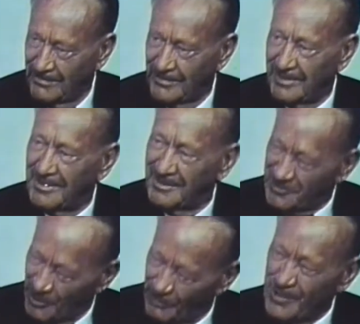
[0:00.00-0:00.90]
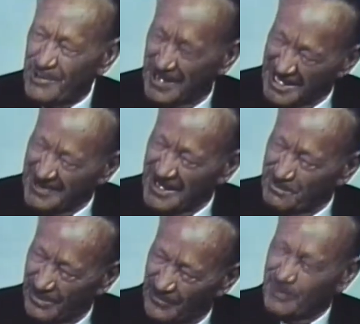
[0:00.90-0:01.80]
That's nice. So we're drinking that
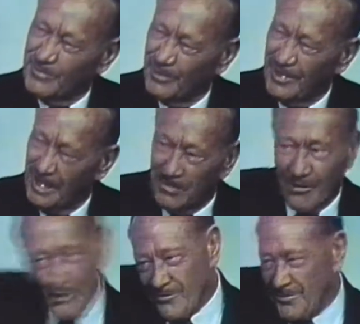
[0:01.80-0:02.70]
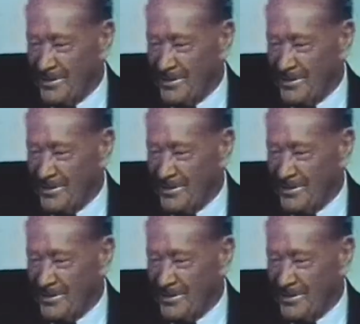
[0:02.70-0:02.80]
proverbial cup of coffee